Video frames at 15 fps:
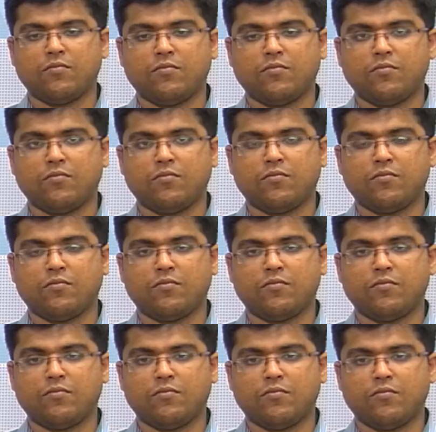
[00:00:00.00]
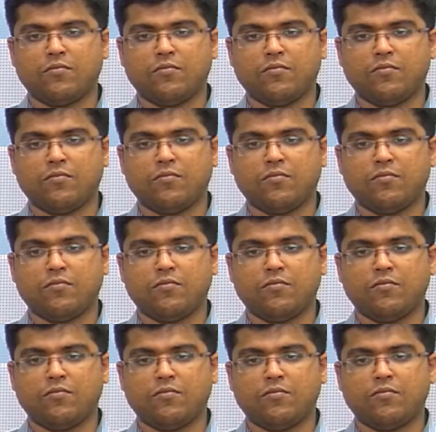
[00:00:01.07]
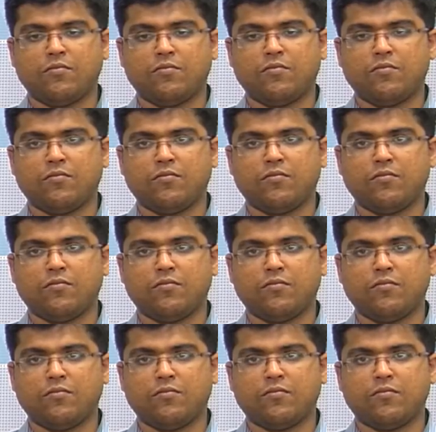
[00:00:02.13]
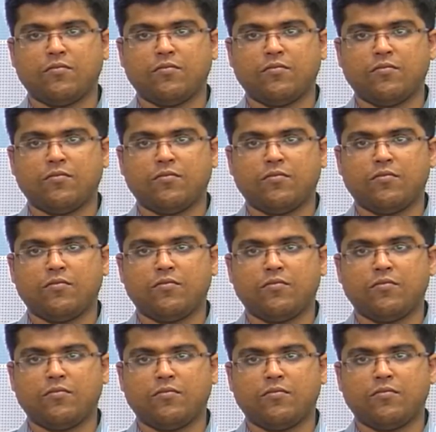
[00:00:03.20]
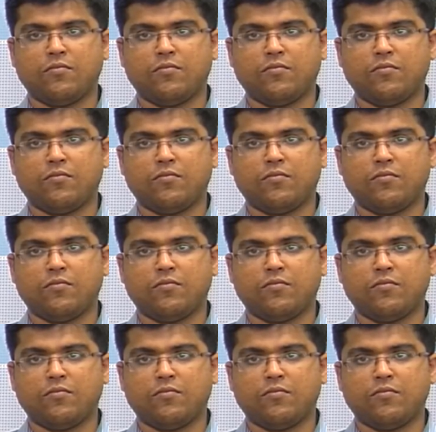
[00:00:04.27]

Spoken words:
(silent)